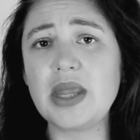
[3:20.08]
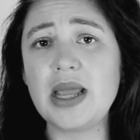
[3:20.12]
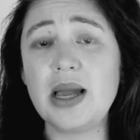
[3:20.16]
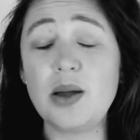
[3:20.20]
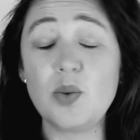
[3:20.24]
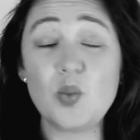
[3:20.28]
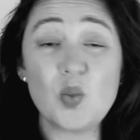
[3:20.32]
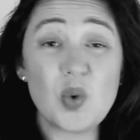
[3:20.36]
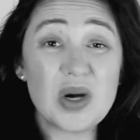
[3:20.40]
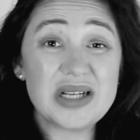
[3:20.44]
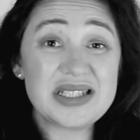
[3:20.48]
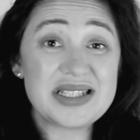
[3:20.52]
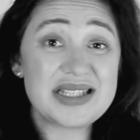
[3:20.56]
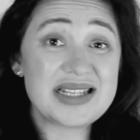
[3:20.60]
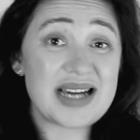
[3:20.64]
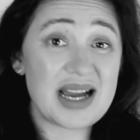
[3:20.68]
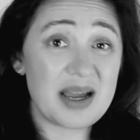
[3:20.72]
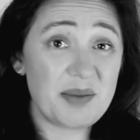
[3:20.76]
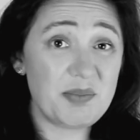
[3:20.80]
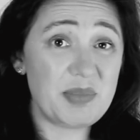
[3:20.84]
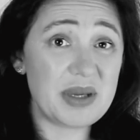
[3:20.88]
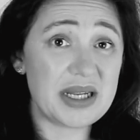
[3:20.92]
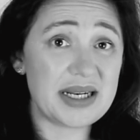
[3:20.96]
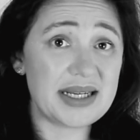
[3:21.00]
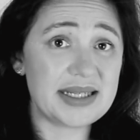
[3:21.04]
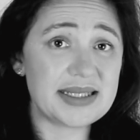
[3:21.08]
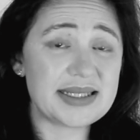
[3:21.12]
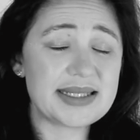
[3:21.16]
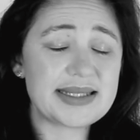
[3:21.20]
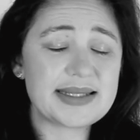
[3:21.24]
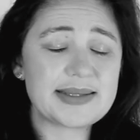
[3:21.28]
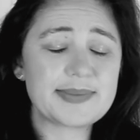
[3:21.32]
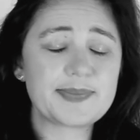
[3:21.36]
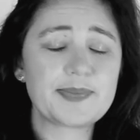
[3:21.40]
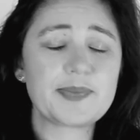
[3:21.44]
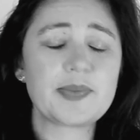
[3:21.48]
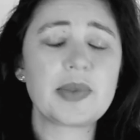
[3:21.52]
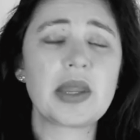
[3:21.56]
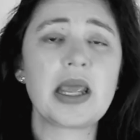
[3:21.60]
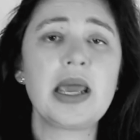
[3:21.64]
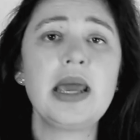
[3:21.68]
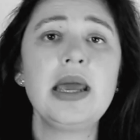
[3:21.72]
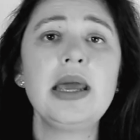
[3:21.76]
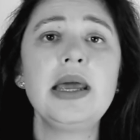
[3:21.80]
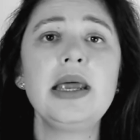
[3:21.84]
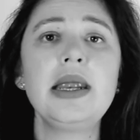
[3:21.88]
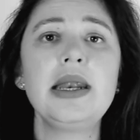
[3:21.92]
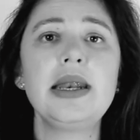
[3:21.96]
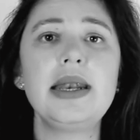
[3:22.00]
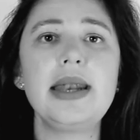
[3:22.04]
and what type it is.
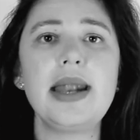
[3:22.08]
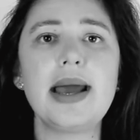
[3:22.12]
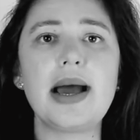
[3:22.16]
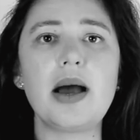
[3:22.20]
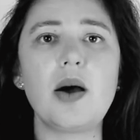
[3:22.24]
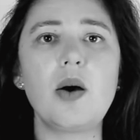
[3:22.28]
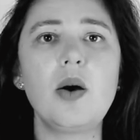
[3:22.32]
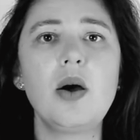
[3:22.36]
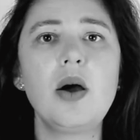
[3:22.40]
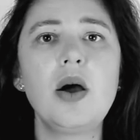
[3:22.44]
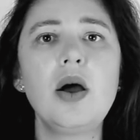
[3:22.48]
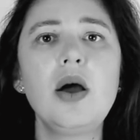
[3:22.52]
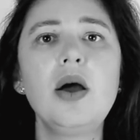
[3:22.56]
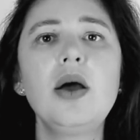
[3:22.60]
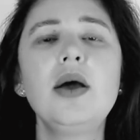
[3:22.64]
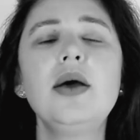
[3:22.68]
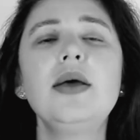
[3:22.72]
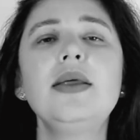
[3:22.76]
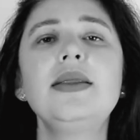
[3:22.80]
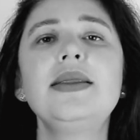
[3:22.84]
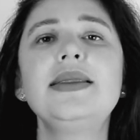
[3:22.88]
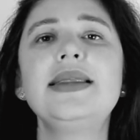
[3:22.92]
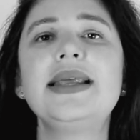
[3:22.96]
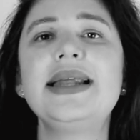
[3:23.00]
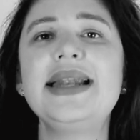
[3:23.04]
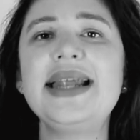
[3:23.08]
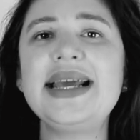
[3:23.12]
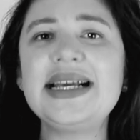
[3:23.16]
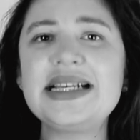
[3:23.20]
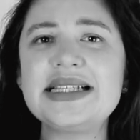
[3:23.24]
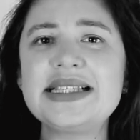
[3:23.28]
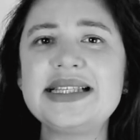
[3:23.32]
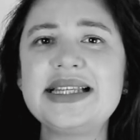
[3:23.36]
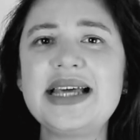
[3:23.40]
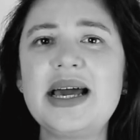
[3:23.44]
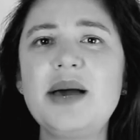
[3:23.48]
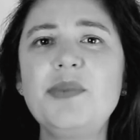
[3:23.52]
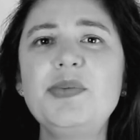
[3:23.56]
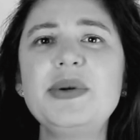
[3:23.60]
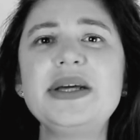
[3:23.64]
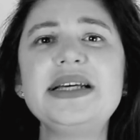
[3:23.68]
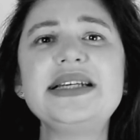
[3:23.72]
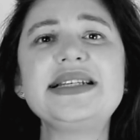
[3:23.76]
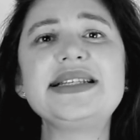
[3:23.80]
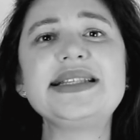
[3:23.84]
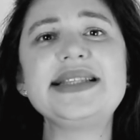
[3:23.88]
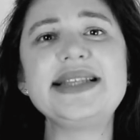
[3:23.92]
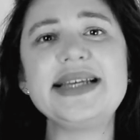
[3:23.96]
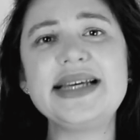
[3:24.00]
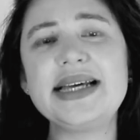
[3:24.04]
Now, the next step
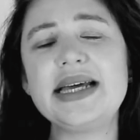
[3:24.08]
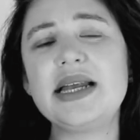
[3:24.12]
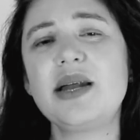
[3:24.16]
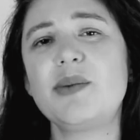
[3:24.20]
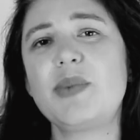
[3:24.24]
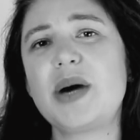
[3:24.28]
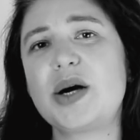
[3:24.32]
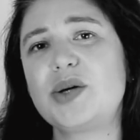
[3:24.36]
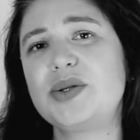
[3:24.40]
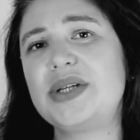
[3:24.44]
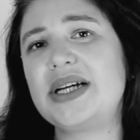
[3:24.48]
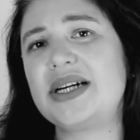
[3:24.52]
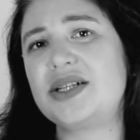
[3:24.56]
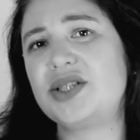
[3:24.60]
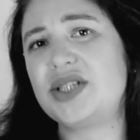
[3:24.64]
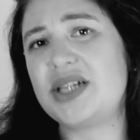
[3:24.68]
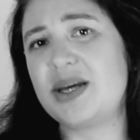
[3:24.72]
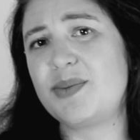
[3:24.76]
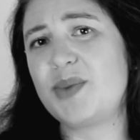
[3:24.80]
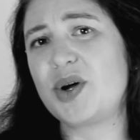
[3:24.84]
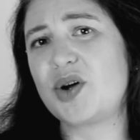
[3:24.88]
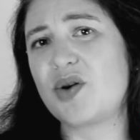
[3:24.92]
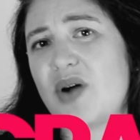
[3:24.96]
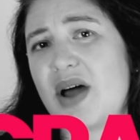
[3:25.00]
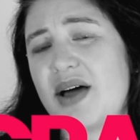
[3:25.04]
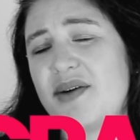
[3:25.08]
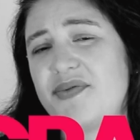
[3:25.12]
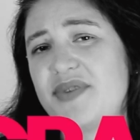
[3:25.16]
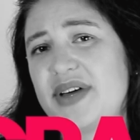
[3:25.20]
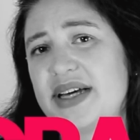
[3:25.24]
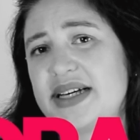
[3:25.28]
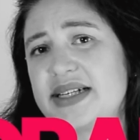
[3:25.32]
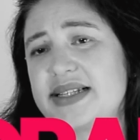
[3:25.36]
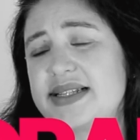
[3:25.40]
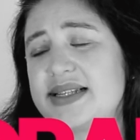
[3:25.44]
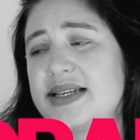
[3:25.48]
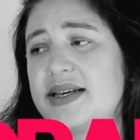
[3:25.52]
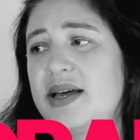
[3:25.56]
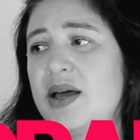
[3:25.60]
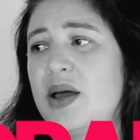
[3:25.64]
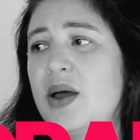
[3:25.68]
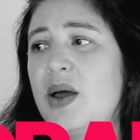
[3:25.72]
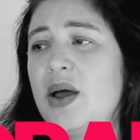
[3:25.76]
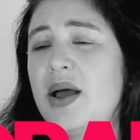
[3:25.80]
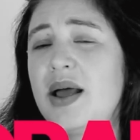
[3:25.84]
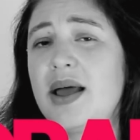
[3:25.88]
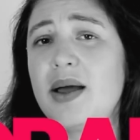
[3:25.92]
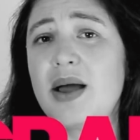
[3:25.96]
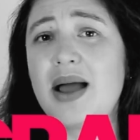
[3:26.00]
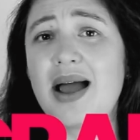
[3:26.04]
is thinking about their demographics.
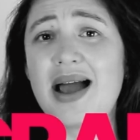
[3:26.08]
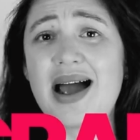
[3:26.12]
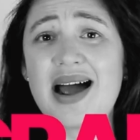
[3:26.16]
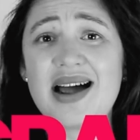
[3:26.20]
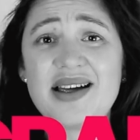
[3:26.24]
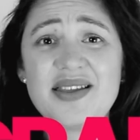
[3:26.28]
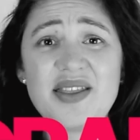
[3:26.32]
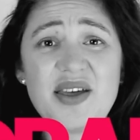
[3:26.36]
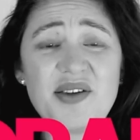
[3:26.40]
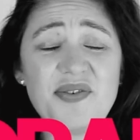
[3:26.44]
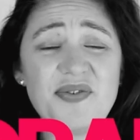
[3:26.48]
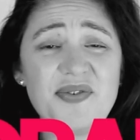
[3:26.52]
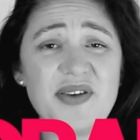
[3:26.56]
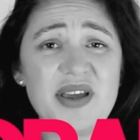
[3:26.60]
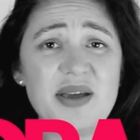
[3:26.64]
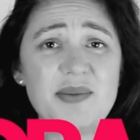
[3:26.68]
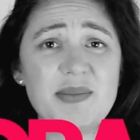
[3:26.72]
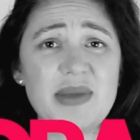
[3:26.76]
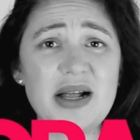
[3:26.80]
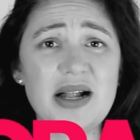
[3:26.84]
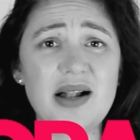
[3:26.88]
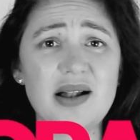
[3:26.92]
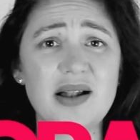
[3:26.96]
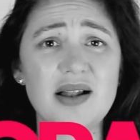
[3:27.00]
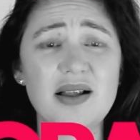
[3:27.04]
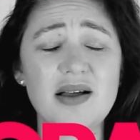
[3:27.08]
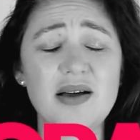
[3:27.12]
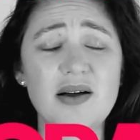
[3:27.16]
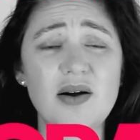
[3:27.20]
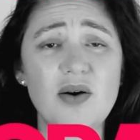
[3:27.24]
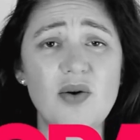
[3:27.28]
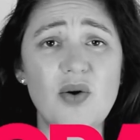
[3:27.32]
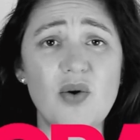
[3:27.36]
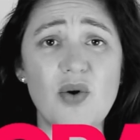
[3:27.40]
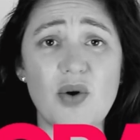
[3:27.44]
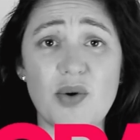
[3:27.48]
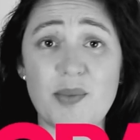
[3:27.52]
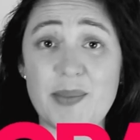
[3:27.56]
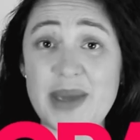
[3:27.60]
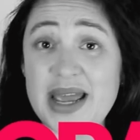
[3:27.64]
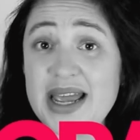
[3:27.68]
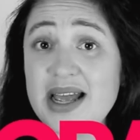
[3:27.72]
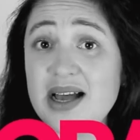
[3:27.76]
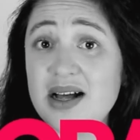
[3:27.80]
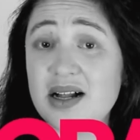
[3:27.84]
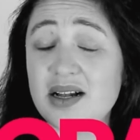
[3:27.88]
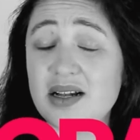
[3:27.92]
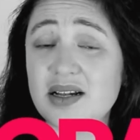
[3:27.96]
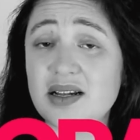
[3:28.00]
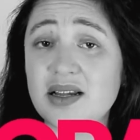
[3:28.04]
Are they female or
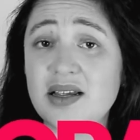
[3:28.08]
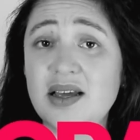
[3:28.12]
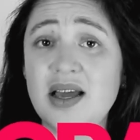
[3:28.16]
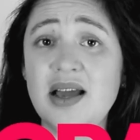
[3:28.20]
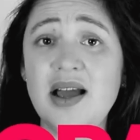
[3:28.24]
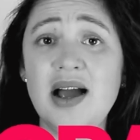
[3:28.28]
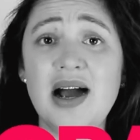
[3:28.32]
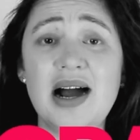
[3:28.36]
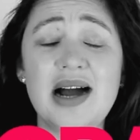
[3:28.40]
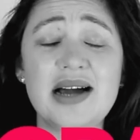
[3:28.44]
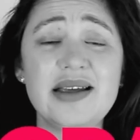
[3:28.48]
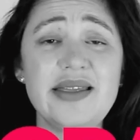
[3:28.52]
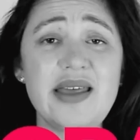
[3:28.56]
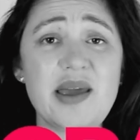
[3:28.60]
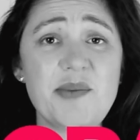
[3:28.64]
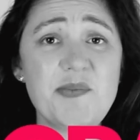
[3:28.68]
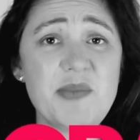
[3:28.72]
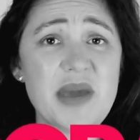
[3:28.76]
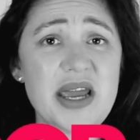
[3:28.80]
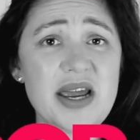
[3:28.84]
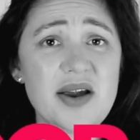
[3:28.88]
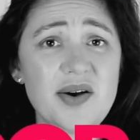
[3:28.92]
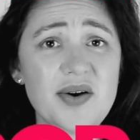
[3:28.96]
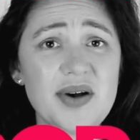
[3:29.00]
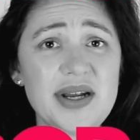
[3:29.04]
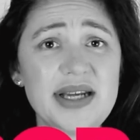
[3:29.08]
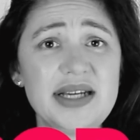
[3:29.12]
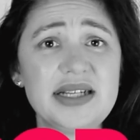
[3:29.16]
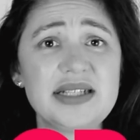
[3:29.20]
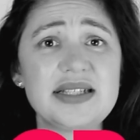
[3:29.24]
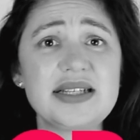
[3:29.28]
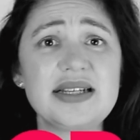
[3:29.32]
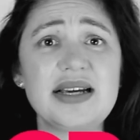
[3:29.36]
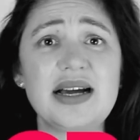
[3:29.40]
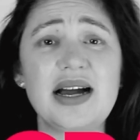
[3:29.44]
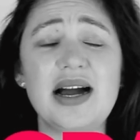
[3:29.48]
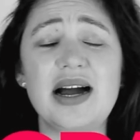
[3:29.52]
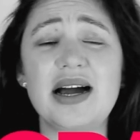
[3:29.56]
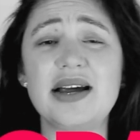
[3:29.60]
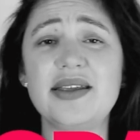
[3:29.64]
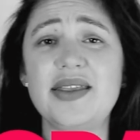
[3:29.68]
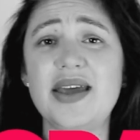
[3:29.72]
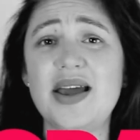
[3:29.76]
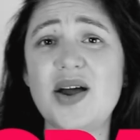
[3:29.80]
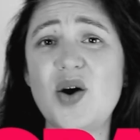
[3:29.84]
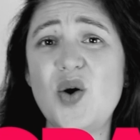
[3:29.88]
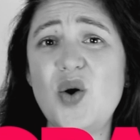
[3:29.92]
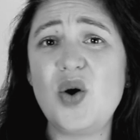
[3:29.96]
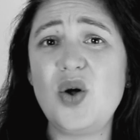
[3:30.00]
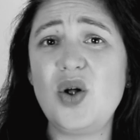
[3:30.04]
male? Are they married? Are
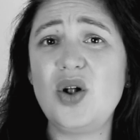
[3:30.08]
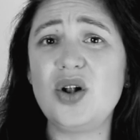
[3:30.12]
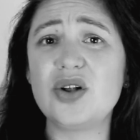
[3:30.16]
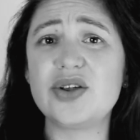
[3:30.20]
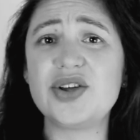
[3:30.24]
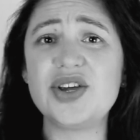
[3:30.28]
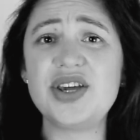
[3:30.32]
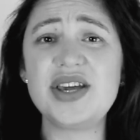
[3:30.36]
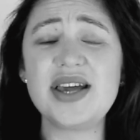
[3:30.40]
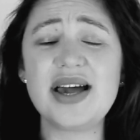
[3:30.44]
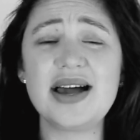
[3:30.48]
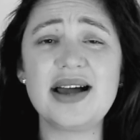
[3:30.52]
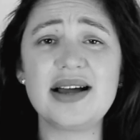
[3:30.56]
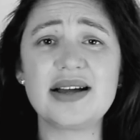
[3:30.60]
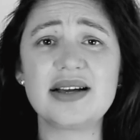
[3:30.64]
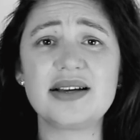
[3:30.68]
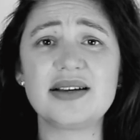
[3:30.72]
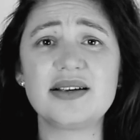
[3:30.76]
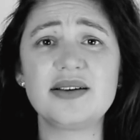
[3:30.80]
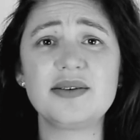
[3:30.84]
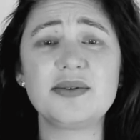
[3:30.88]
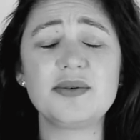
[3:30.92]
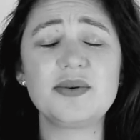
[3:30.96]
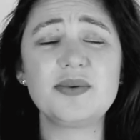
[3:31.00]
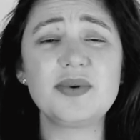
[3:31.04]
they old, young?